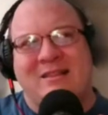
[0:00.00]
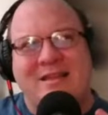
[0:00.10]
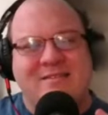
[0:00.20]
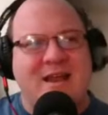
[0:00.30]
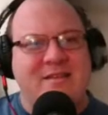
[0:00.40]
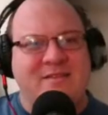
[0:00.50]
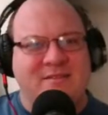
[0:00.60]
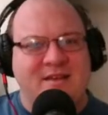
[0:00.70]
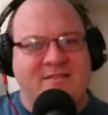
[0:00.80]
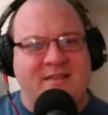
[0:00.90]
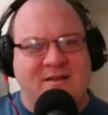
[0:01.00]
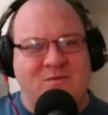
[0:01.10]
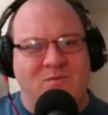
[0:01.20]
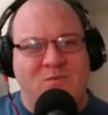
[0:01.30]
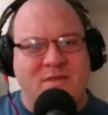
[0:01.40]
let's kind of discuss like
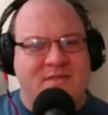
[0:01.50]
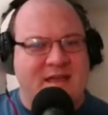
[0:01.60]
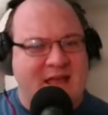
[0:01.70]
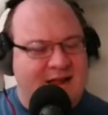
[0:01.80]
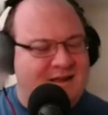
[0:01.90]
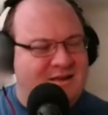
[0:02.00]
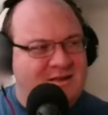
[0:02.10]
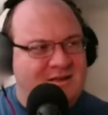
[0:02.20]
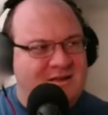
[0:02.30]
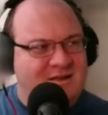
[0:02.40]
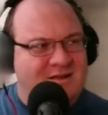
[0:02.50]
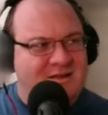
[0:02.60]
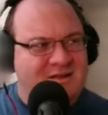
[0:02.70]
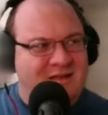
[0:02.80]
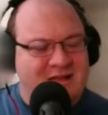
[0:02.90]
what the heck
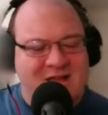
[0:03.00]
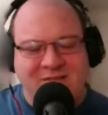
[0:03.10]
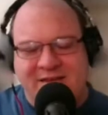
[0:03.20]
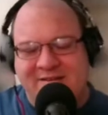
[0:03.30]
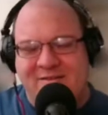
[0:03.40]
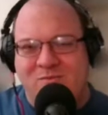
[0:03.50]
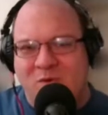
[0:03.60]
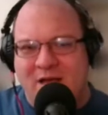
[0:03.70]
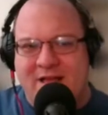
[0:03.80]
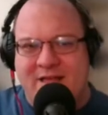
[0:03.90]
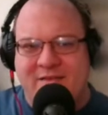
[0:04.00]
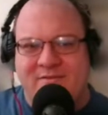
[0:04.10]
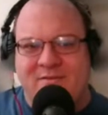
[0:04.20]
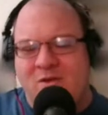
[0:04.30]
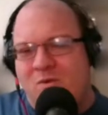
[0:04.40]
a legion
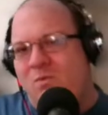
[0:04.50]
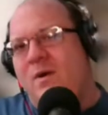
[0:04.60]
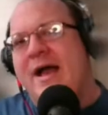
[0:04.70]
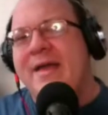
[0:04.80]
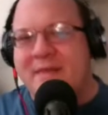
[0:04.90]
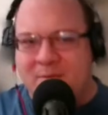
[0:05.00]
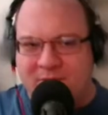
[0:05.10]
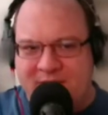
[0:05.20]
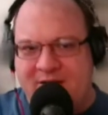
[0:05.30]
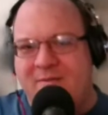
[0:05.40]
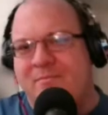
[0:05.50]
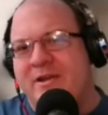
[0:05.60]
was, why they were there in